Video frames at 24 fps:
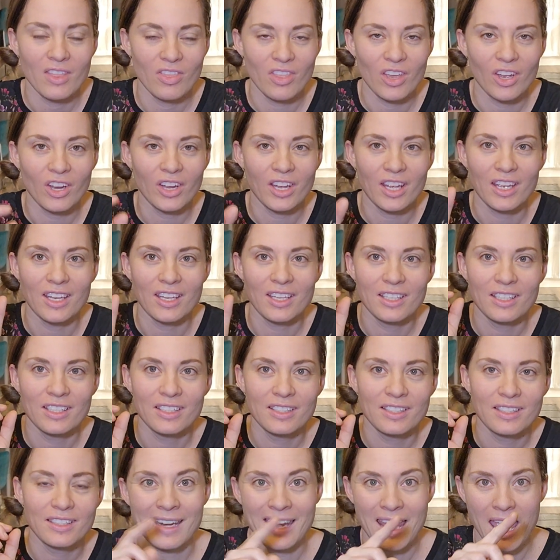there
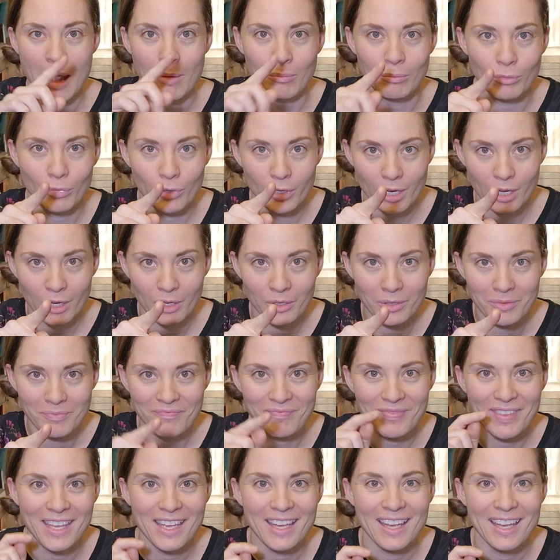is an embryo.